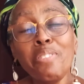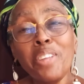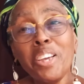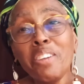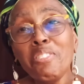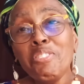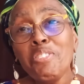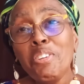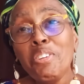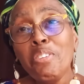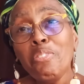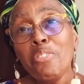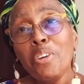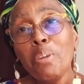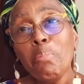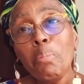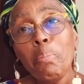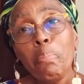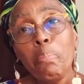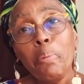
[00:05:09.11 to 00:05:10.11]
Now, if you're
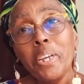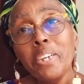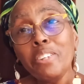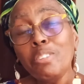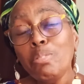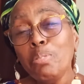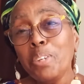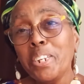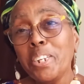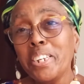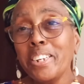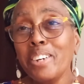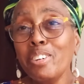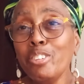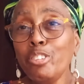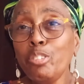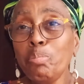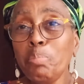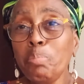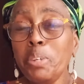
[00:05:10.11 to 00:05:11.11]
from a place where they
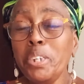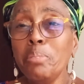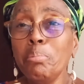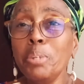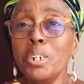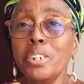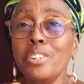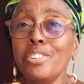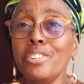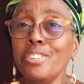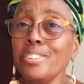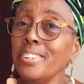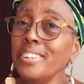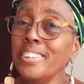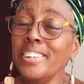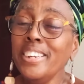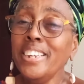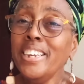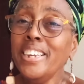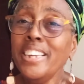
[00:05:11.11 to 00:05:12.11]
don't speak much,
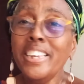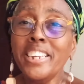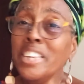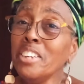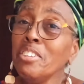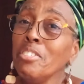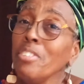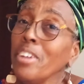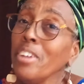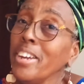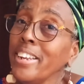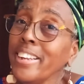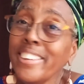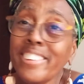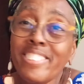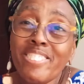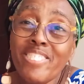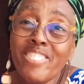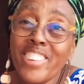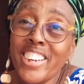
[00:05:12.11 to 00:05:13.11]
get ready,
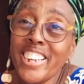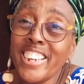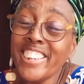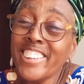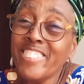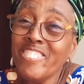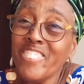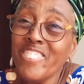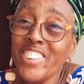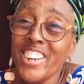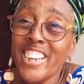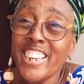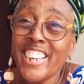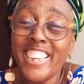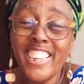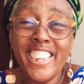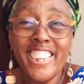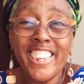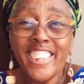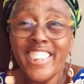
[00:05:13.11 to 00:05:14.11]
get ready, get
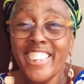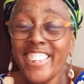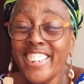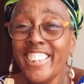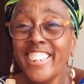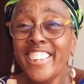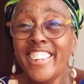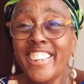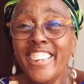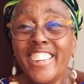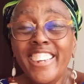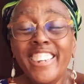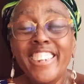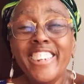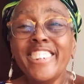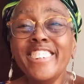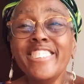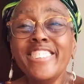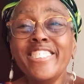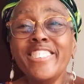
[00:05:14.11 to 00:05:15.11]
ready.
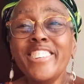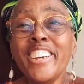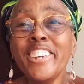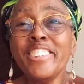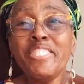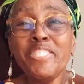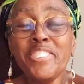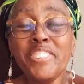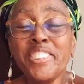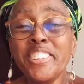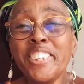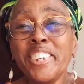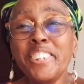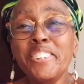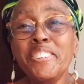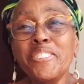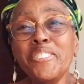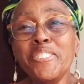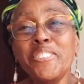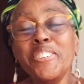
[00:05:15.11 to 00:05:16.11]
Because that's what they
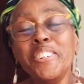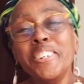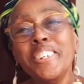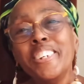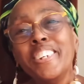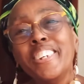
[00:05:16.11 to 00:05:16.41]
do.